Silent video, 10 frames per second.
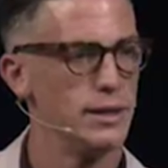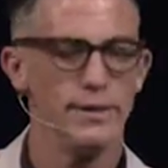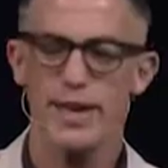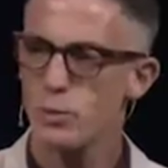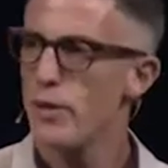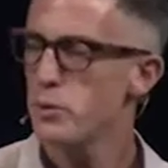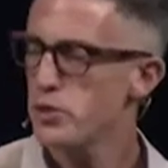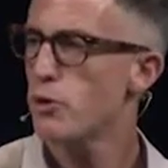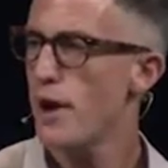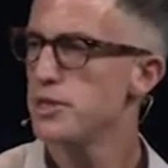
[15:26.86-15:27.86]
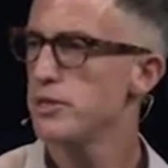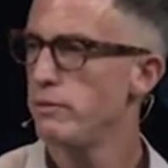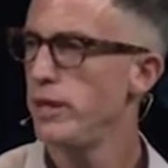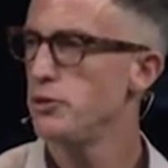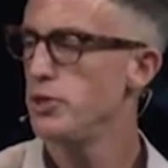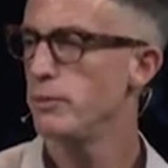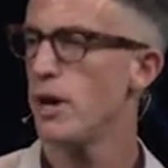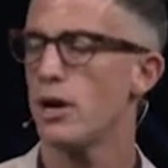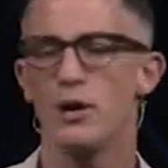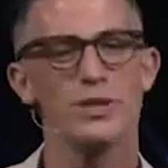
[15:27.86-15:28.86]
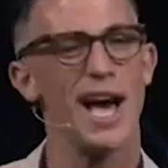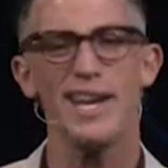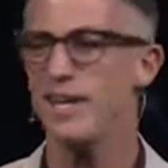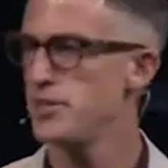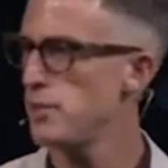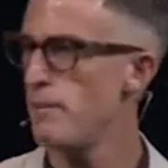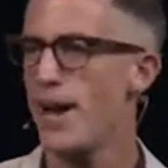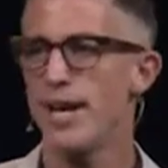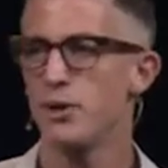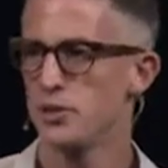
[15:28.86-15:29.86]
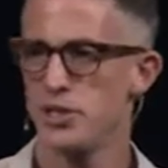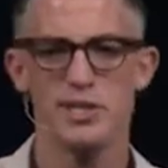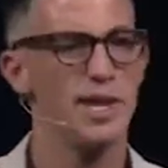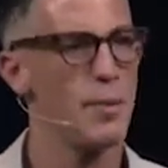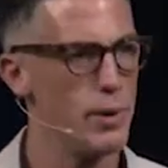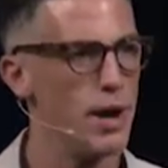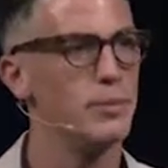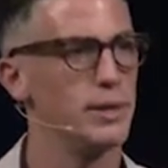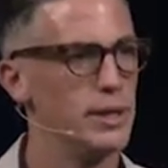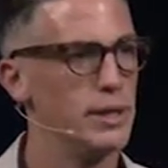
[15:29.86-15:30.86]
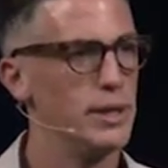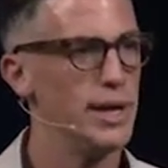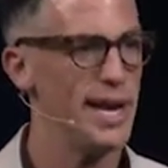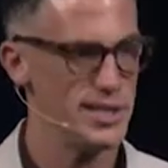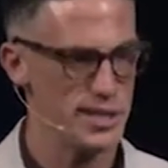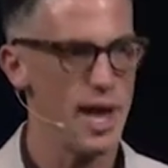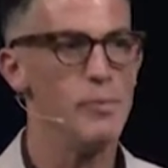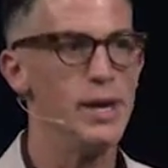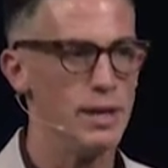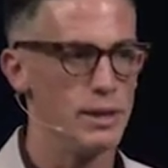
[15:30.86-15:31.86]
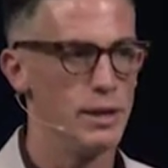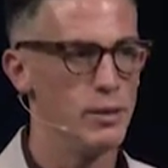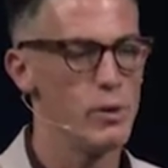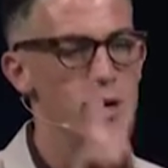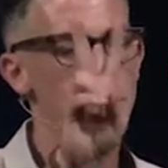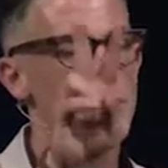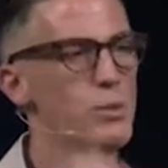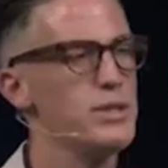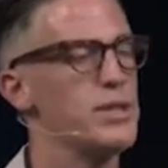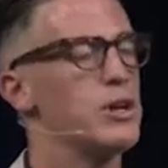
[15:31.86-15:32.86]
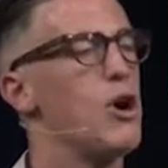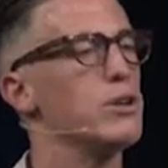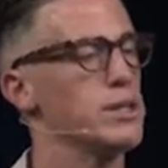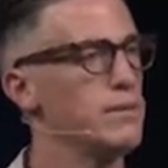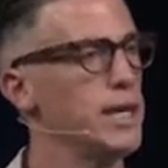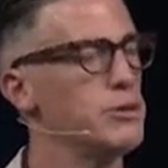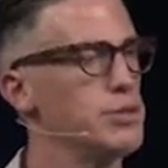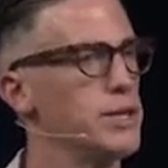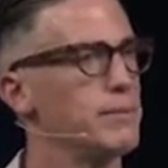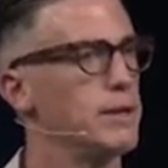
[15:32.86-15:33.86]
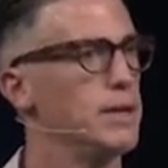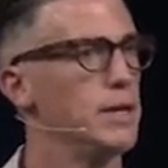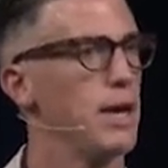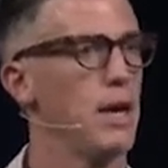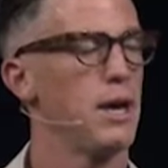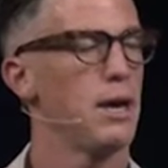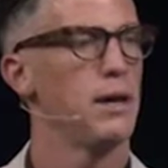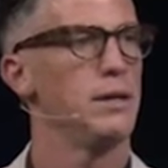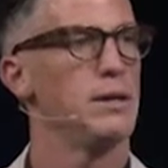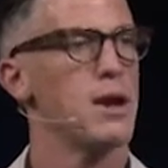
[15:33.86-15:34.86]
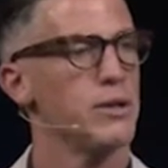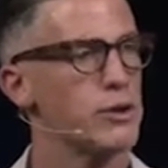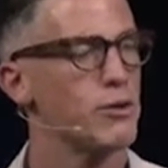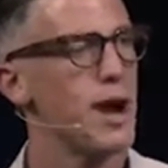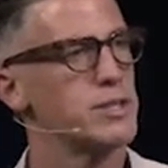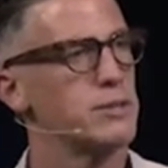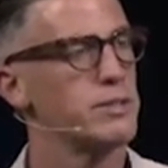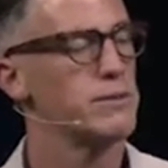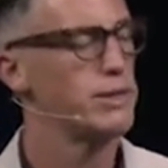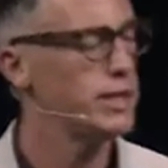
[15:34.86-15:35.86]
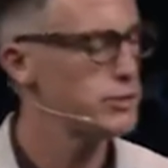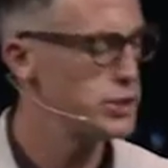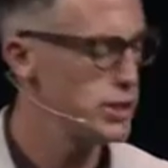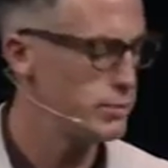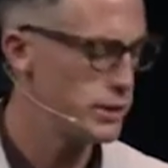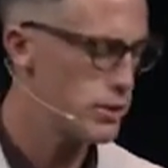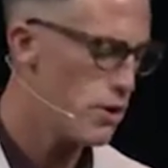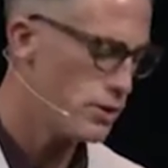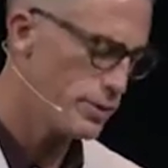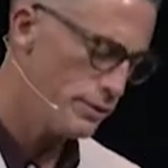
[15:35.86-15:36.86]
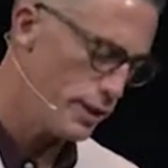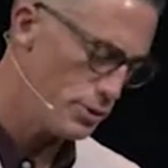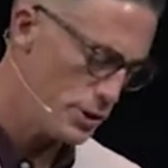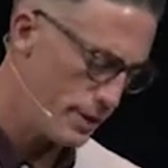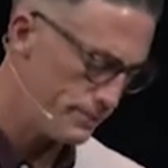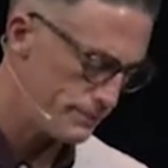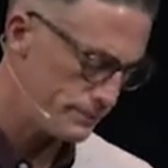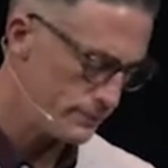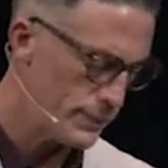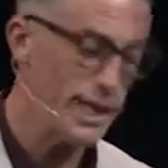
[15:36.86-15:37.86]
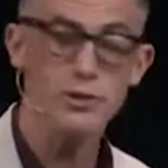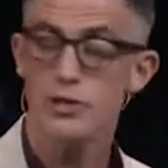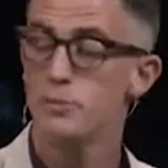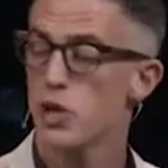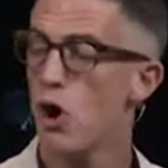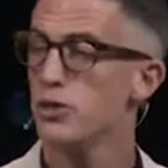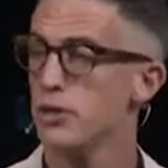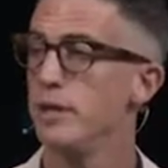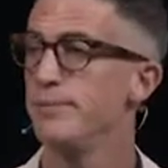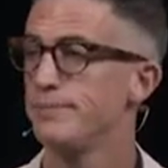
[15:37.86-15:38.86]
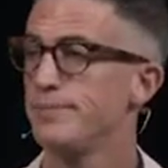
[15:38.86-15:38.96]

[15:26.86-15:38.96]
That's why there was a crisis of leadership. God goes, I needed somebody else to step up and step in. Point number two, we see the cost of leadership. Not only the crisis of leadership, but the cost of leadership. Leadership's costly.